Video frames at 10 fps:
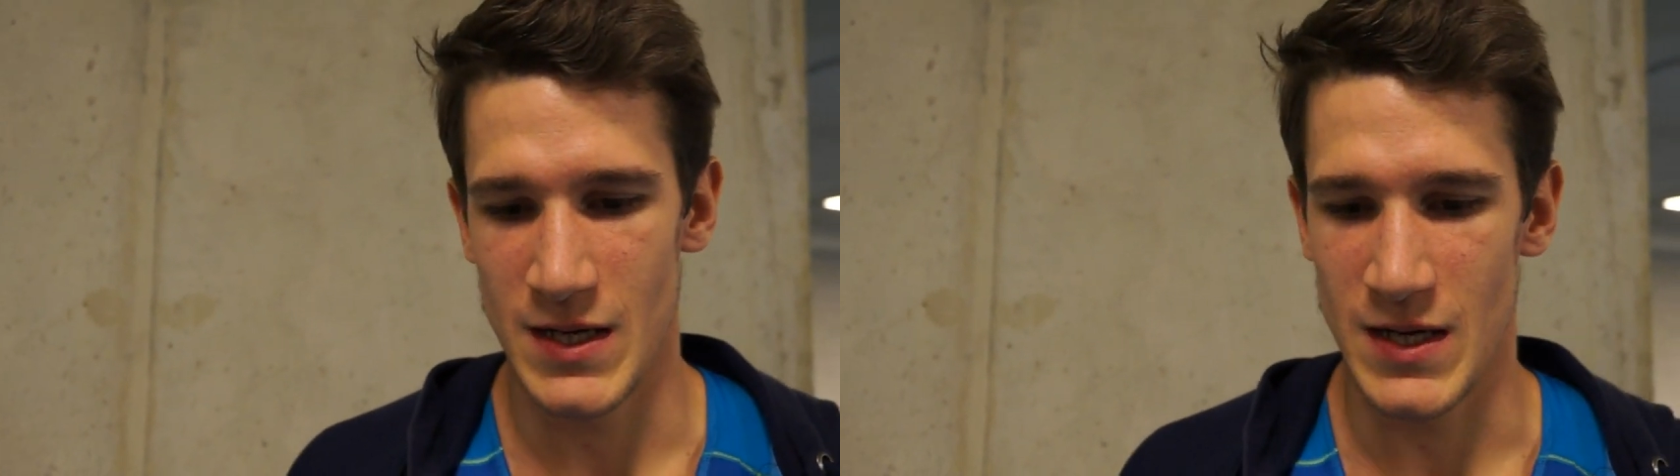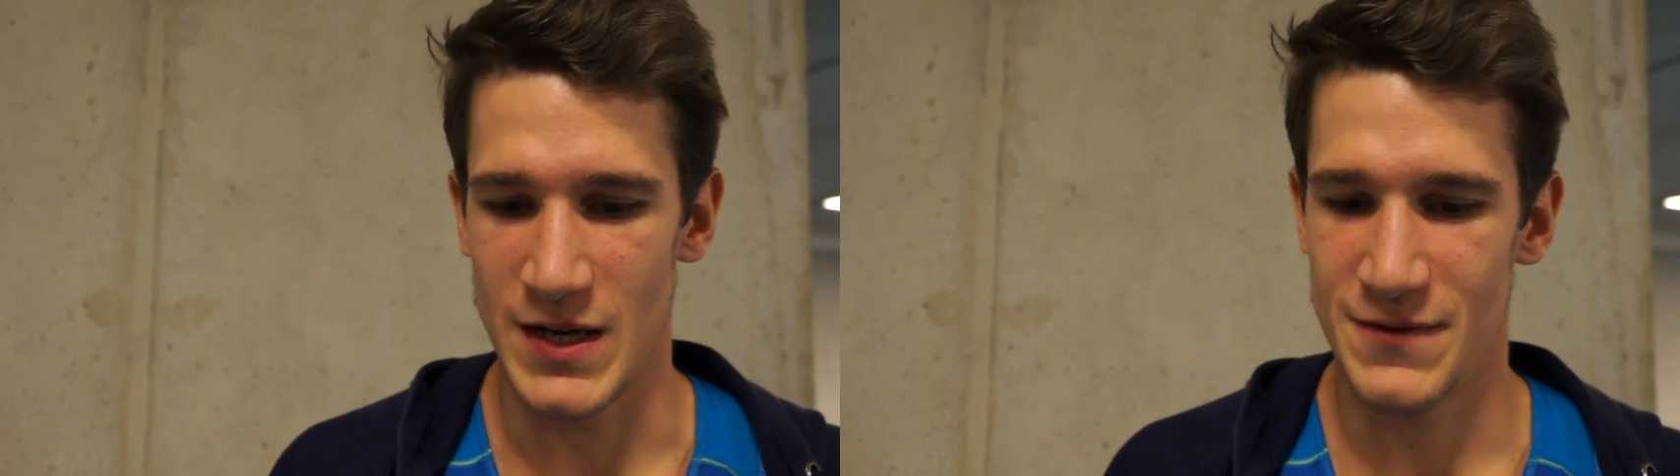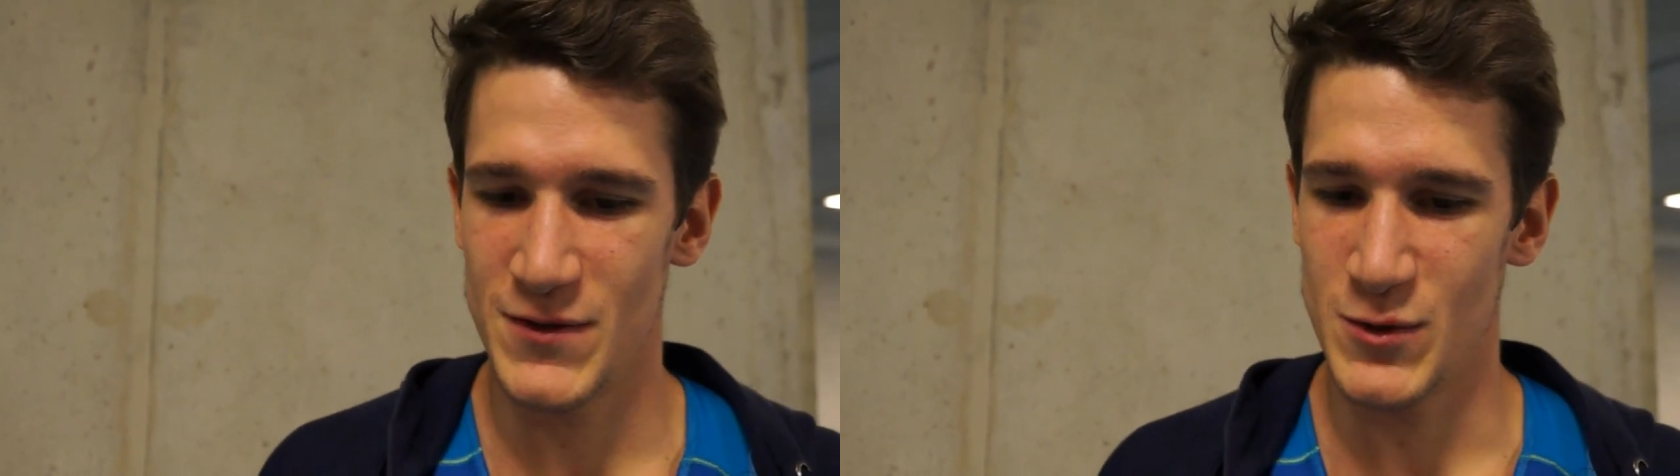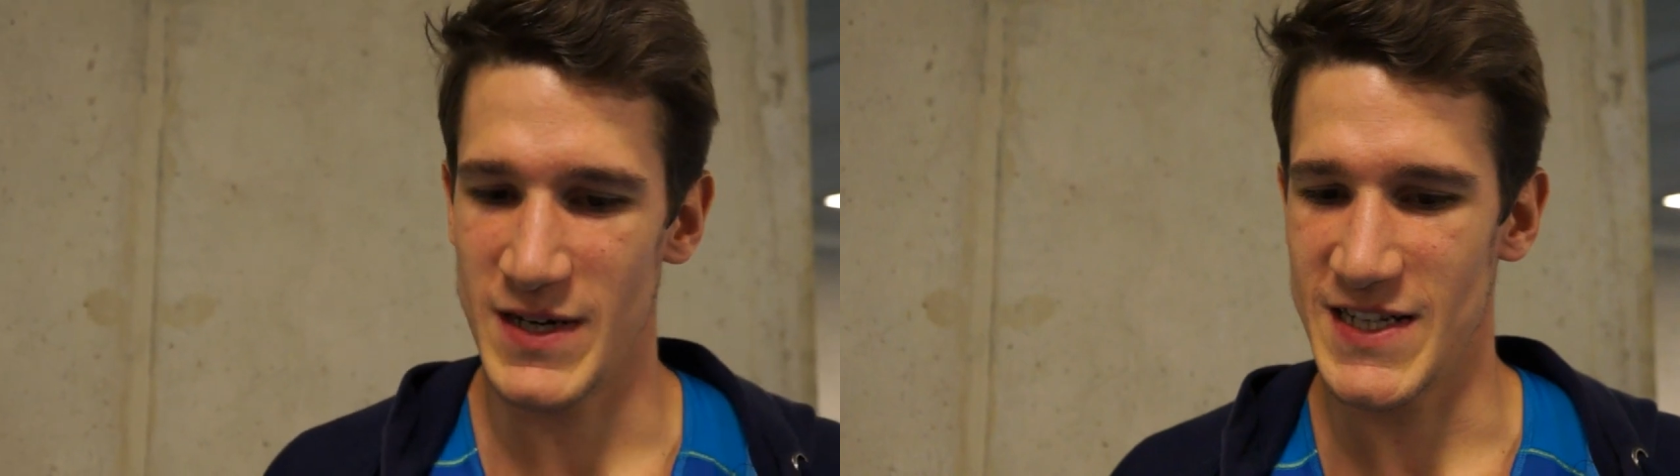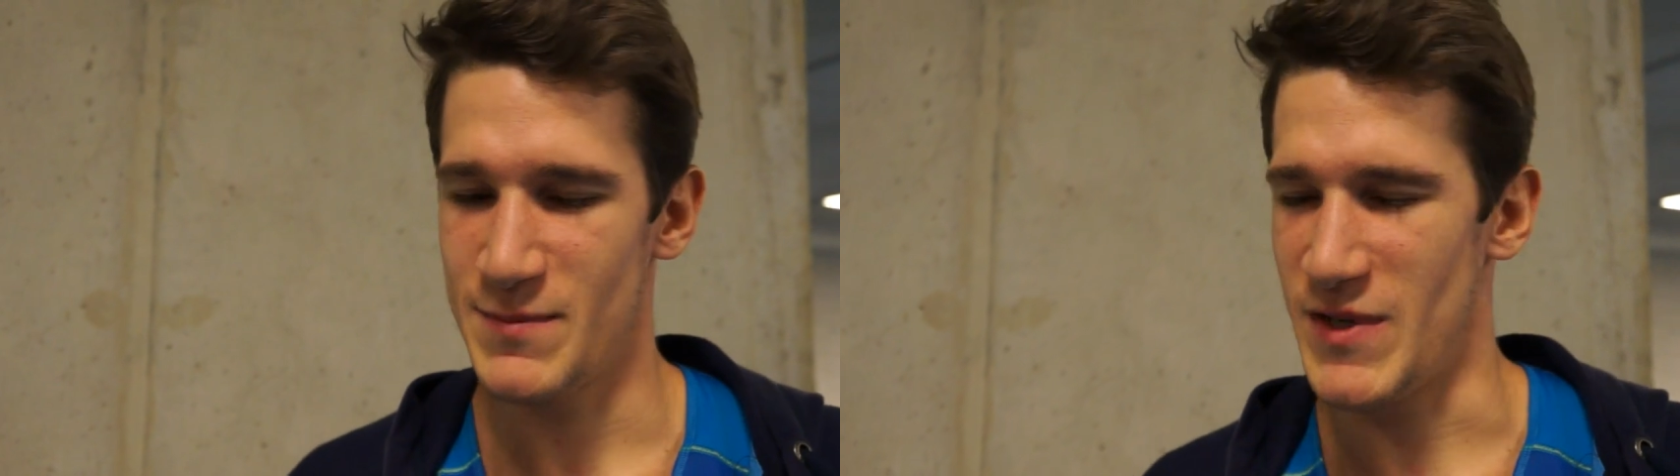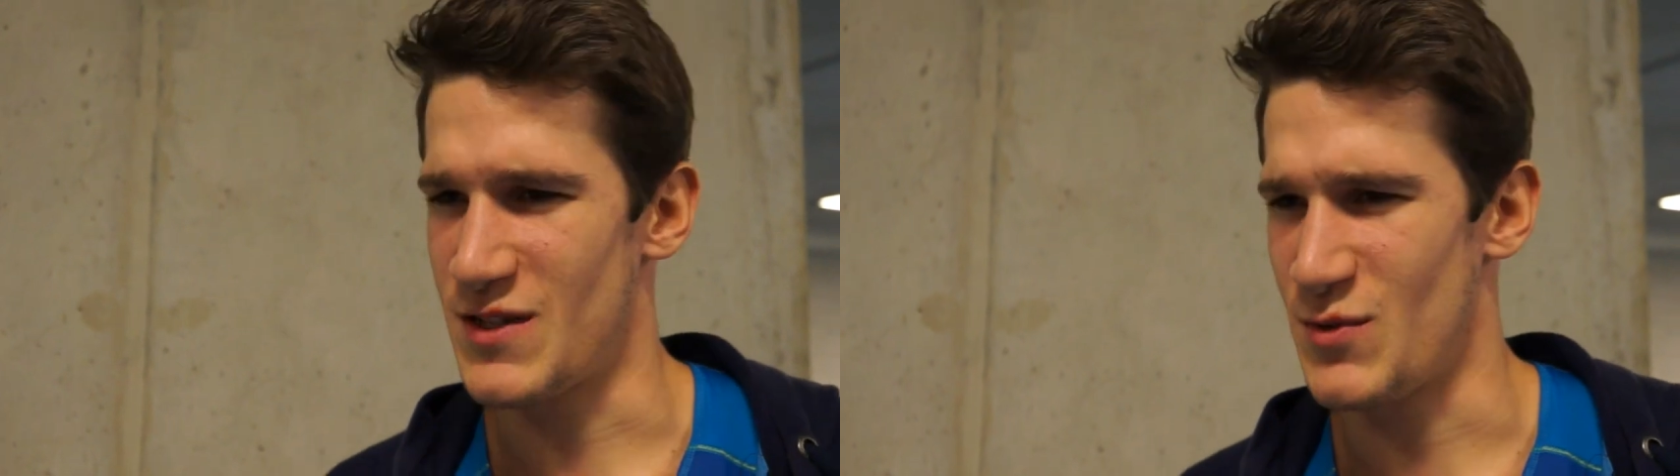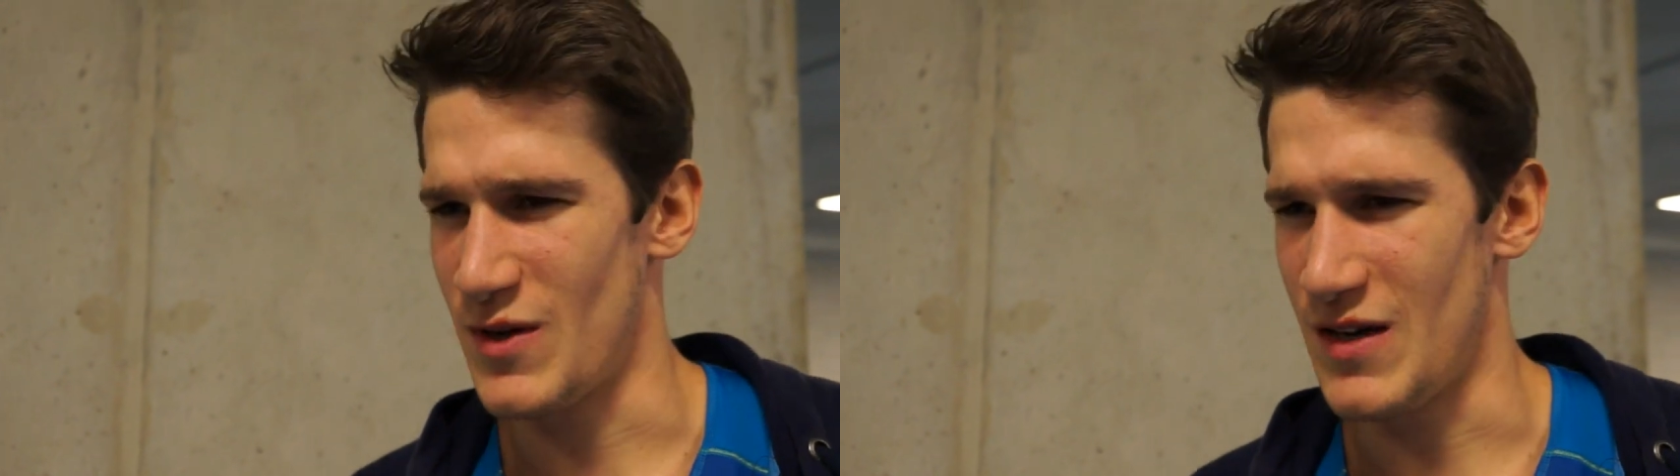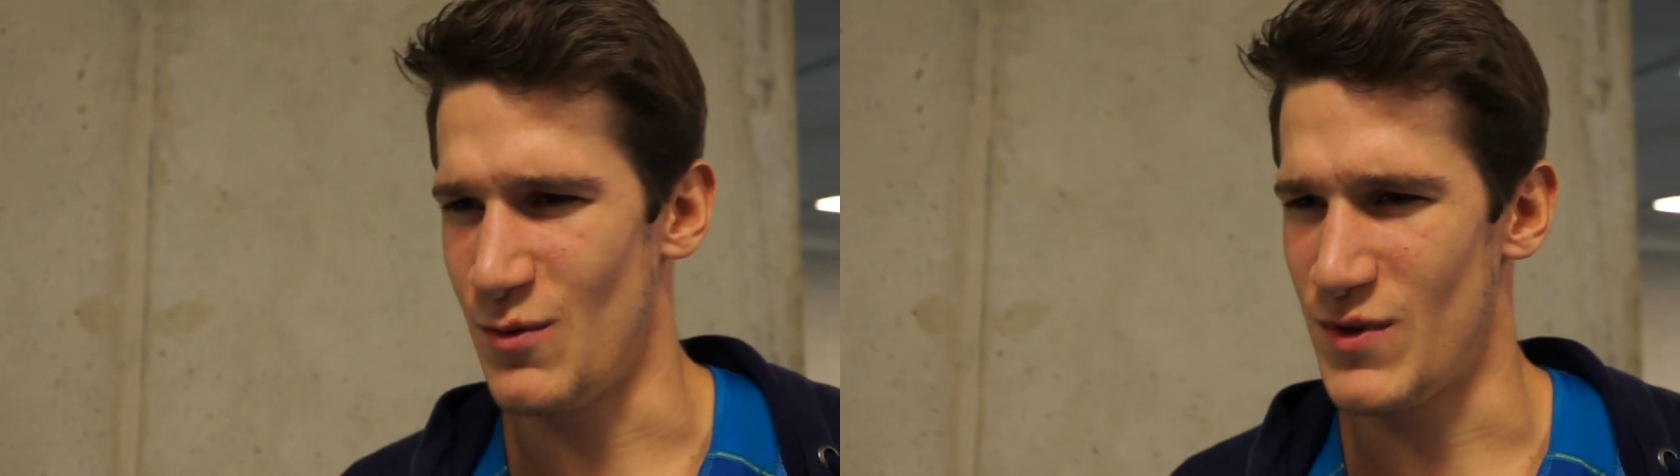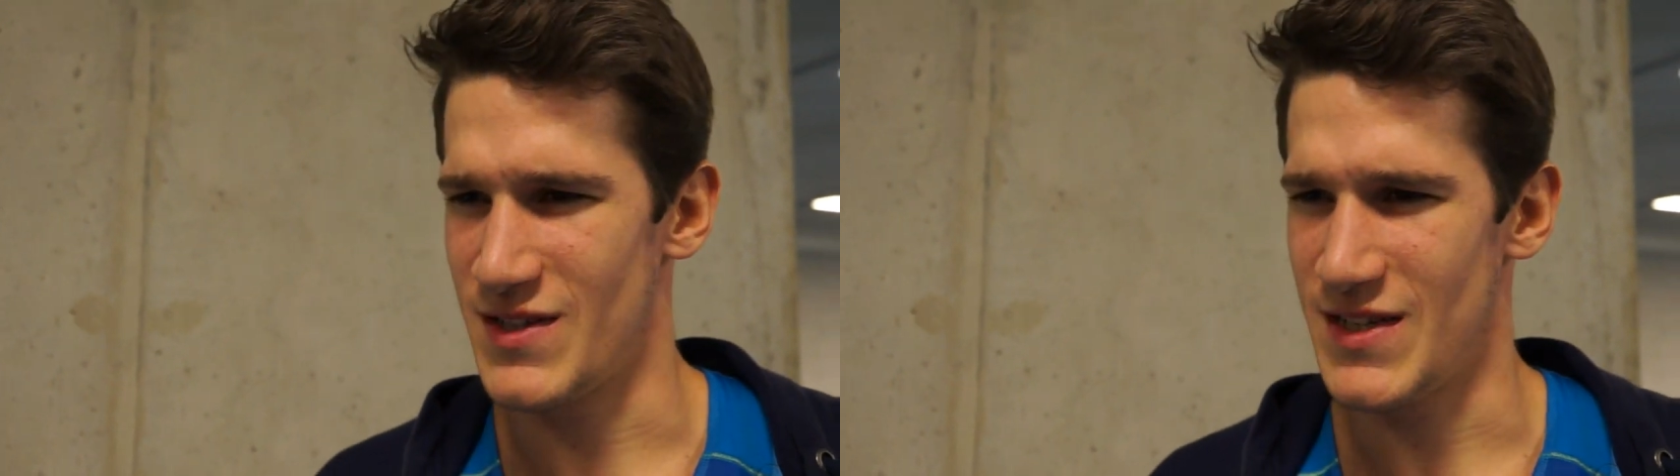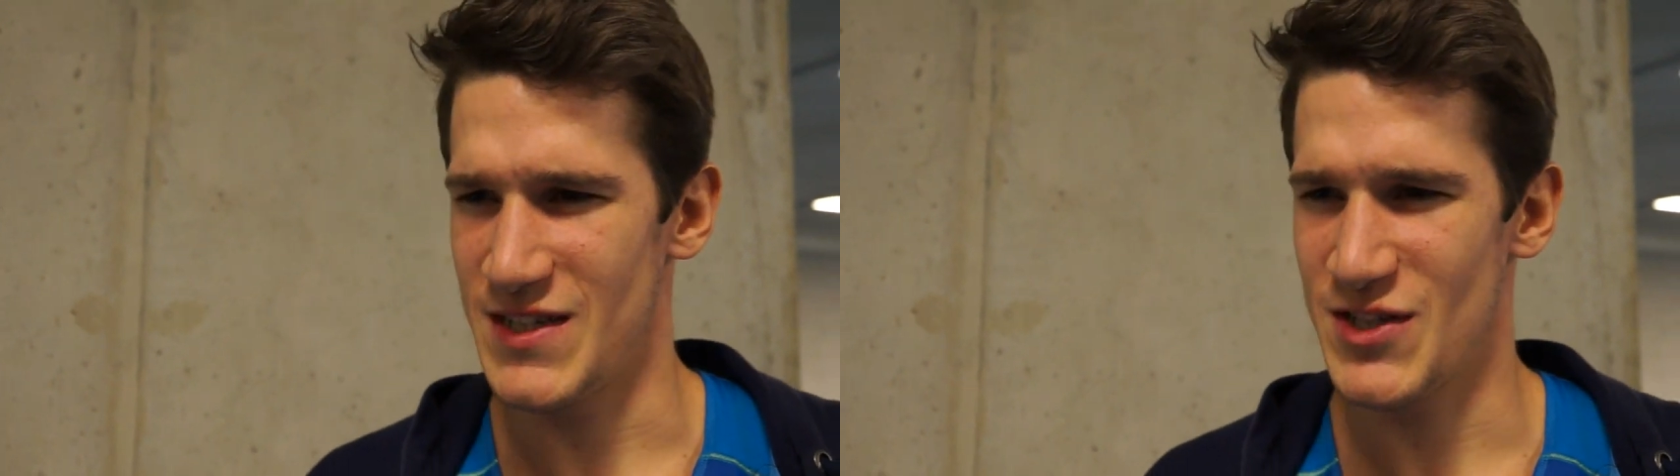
a uh, few aspects where I wasn't as